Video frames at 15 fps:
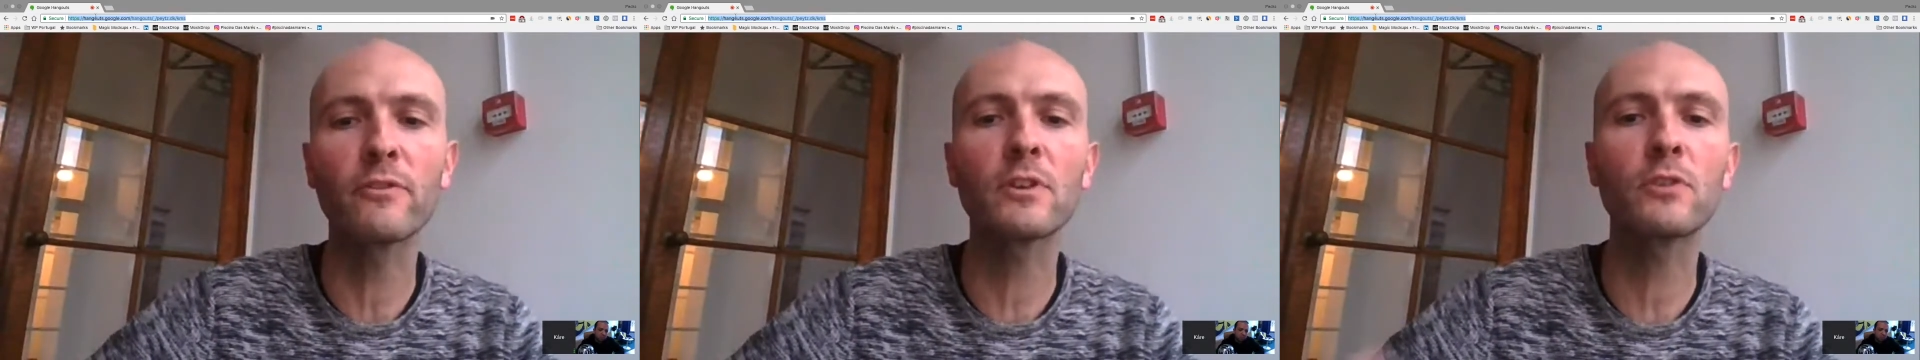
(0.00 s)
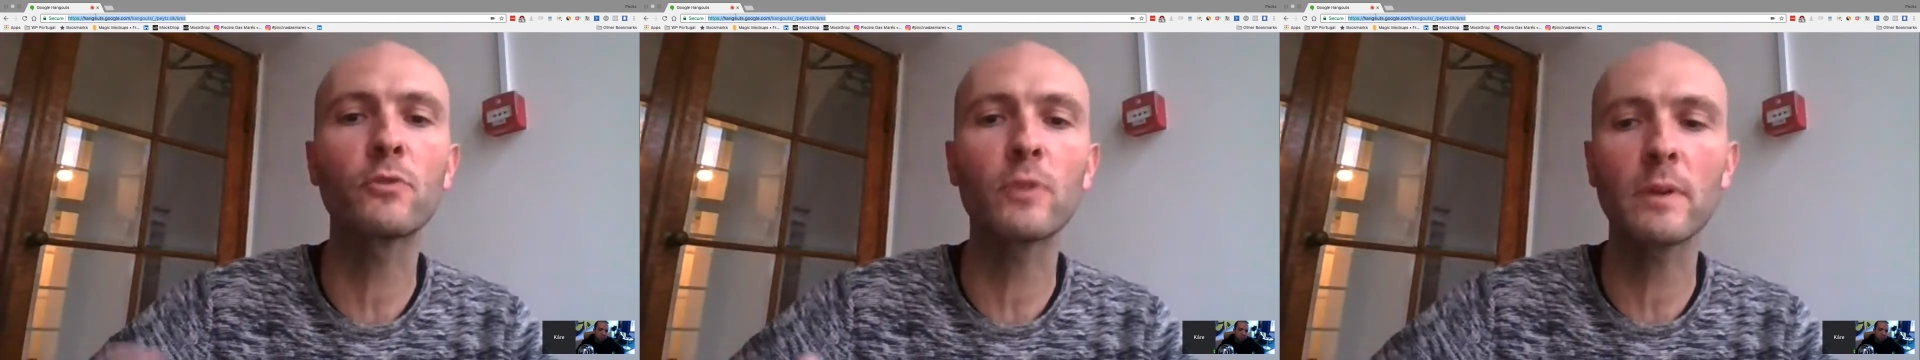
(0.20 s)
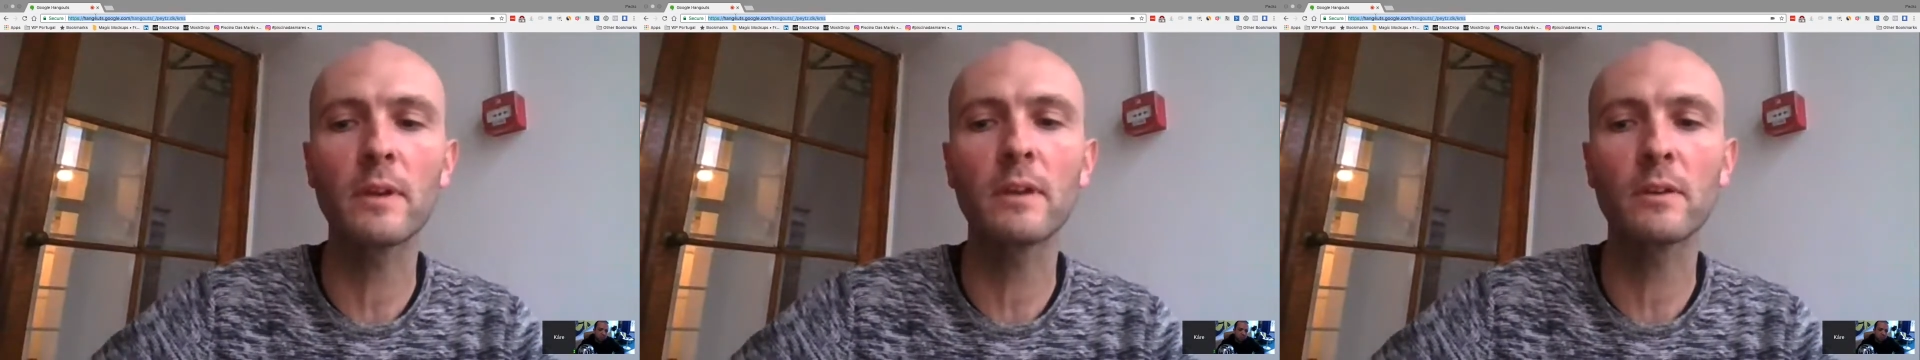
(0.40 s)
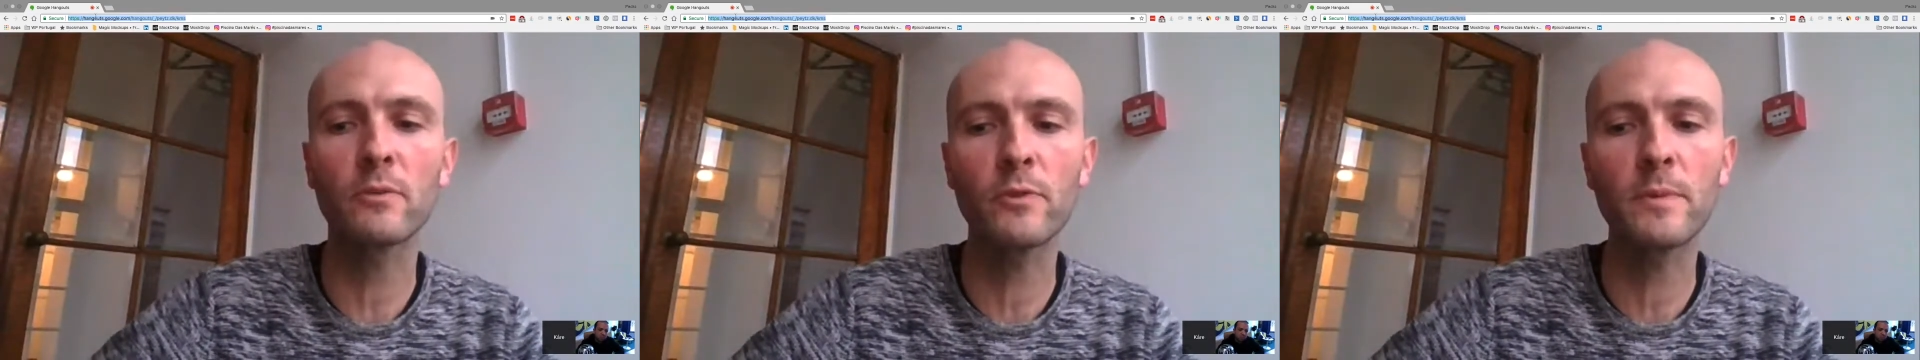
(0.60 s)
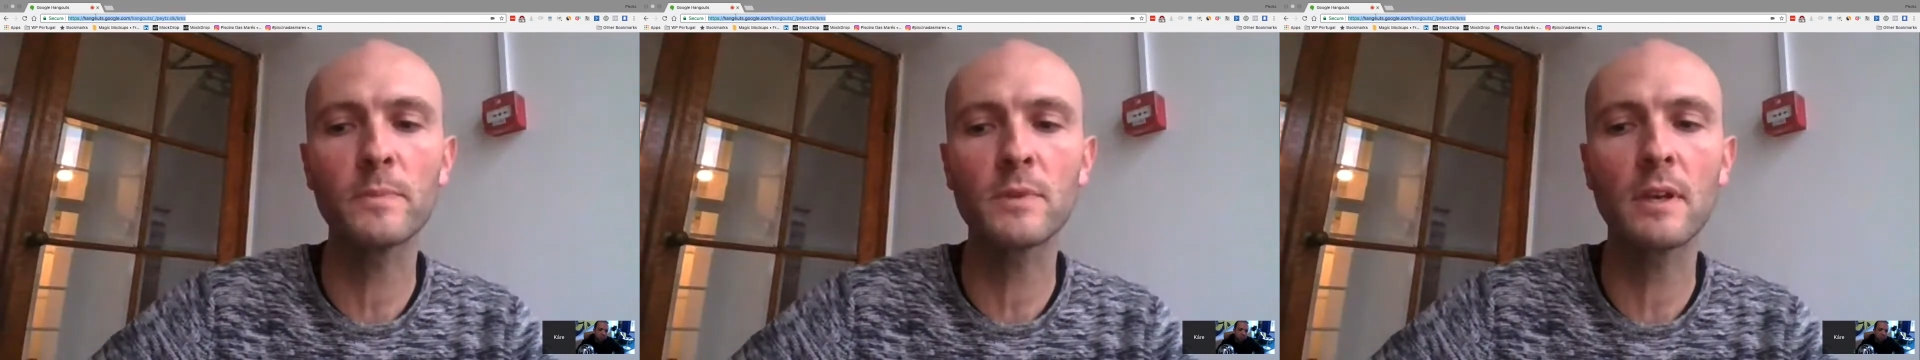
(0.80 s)

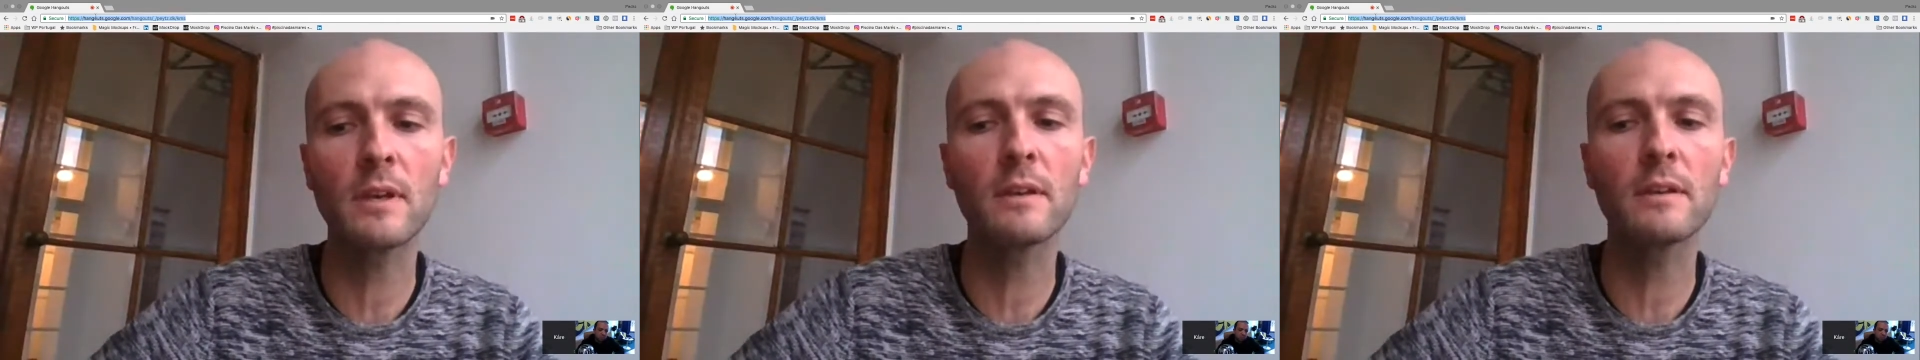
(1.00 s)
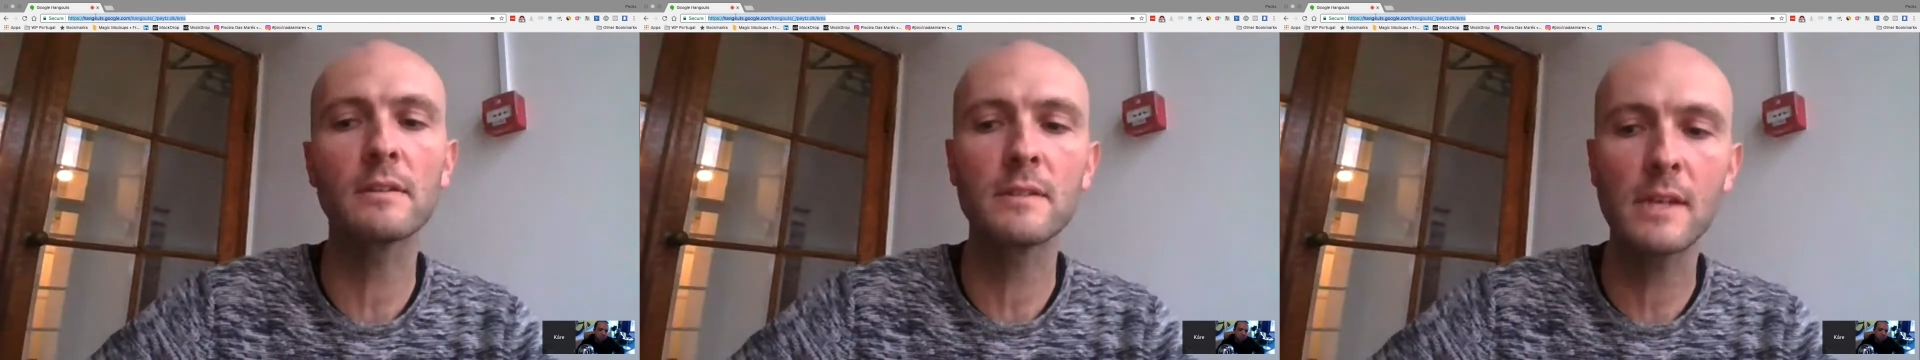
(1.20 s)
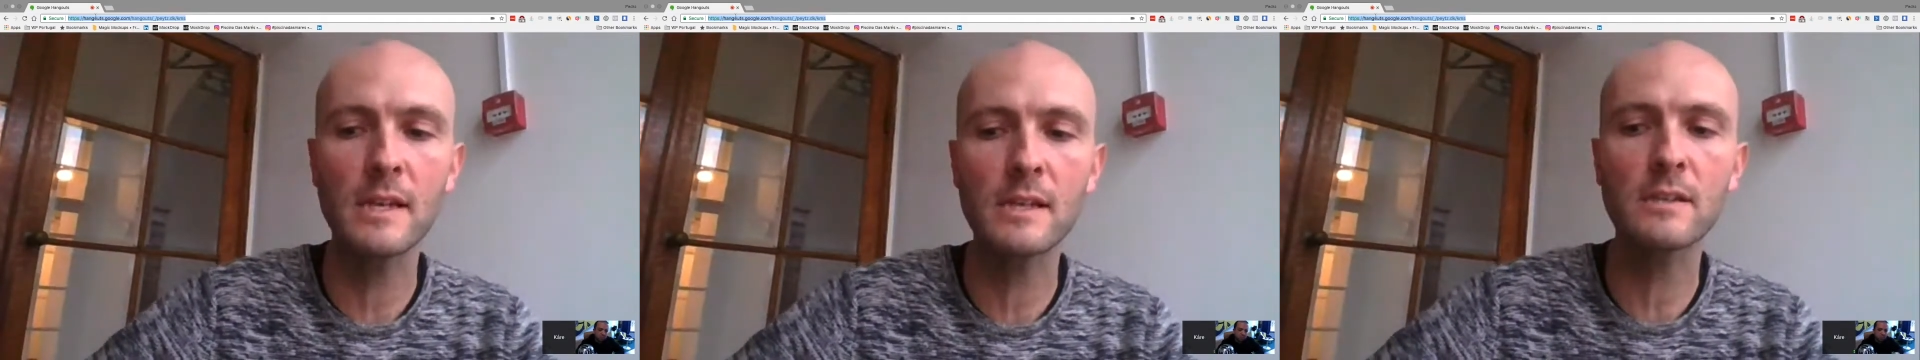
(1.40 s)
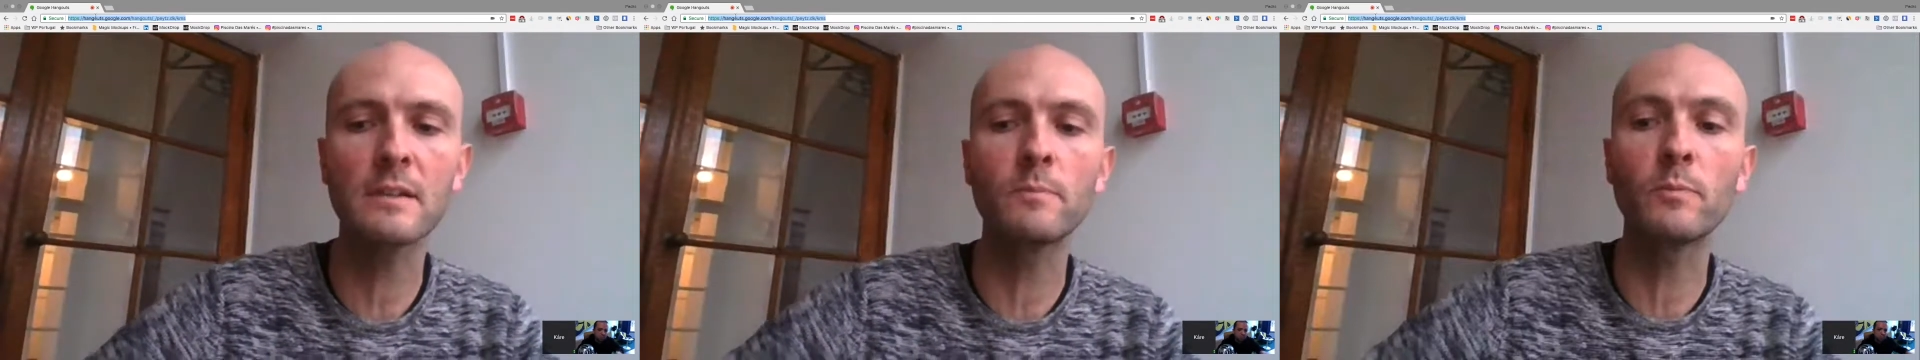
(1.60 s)
cryptation,